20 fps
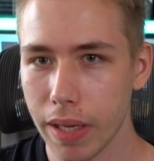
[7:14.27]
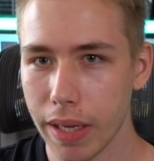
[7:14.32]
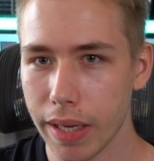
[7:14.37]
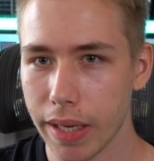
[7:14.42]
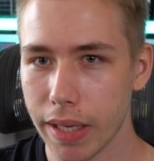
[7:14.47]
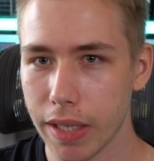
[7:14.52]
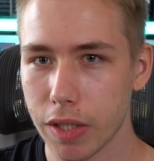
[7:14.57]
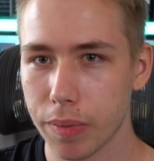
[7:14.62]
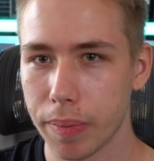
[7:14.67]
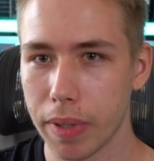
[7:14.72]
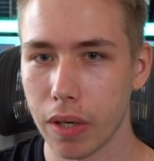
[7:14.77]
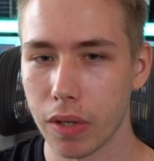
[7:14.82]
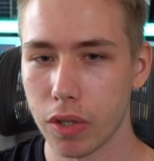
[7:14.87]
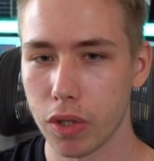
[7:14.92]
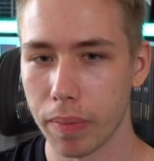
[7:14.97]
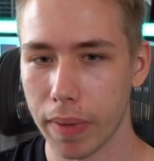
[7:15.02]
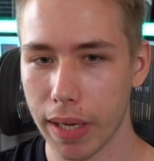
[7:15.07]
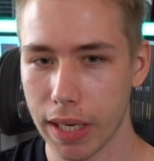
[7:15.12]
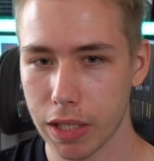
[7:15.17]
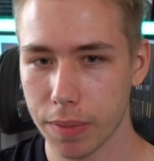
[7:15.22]
is we go into
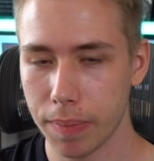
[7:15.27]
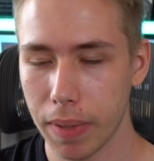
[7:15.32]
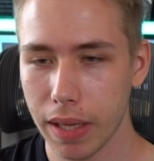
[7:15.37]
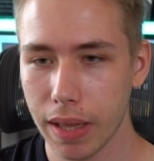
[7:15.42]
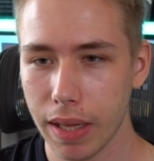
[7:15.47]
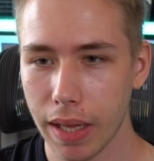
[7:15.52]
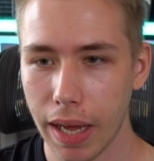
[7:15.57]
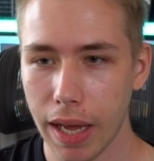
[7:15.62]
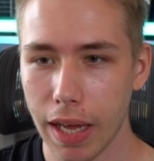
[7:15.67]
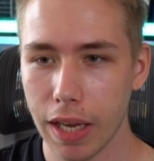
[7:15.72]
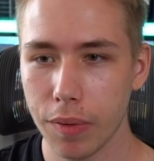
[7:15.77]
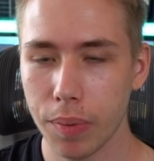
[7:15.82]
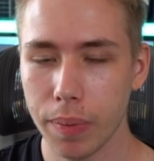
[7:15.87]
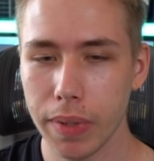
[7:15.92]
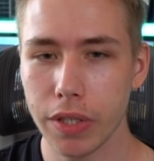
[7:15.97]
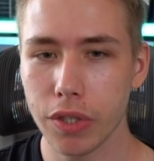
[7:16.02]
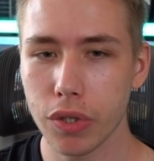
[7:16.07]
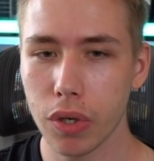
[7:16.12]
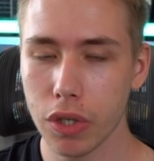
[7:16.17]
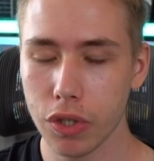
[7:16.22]
Blacksmith and we
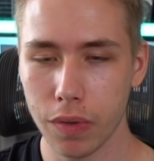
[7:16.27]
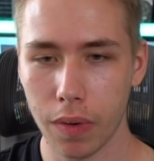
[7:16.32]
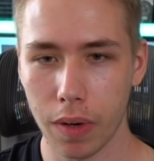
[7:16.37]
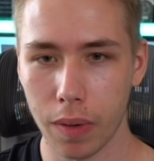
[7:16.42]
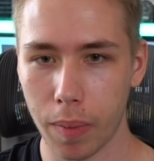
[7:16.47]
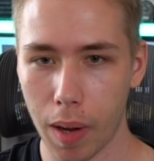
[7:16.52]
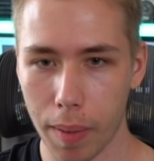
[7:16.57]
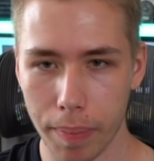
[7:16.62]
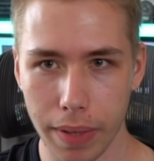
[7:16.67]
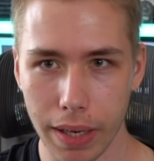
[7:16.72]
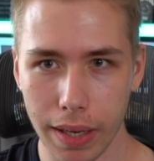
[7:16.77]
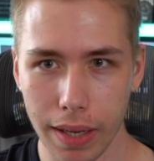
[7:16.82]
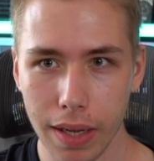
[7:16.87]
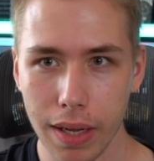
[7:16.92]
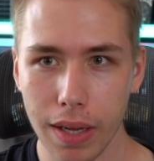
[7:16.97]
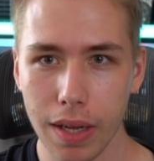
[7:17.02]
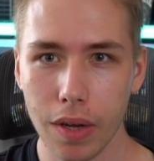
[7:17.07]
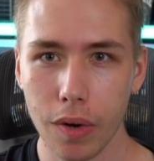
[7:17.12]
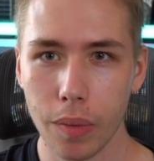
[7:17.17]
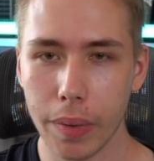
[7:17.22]
search for a weapon.
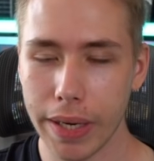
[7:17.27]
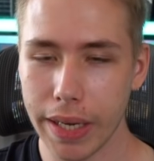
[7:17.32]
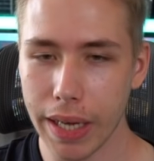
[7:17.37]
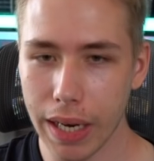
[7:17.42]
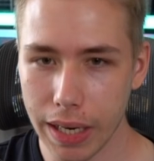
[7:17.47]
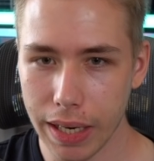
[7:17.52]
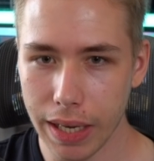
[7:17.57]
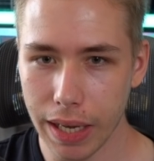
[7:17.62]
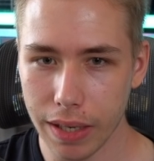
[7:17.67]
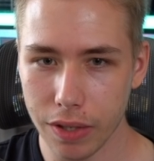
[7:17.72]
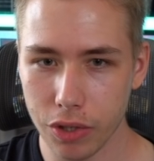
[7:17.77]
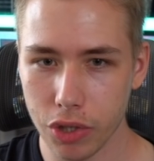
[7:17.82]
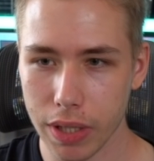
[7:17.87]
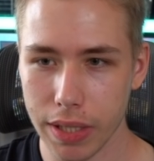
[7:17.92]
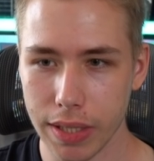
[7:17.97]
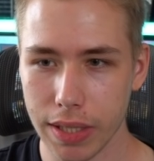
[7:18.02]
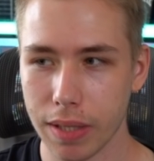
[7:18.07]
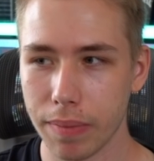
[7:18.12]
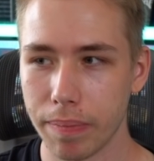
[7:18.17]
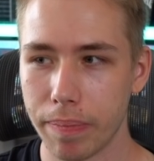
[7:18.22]
We can again
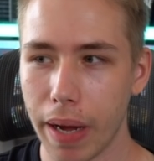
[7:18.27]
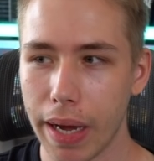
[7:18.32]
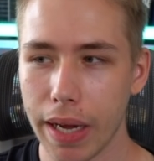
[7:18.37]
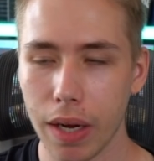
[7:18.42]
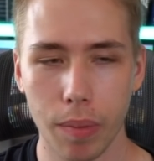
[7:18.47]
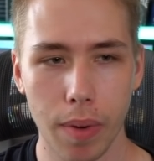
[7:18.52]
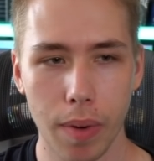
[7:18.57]
just buy a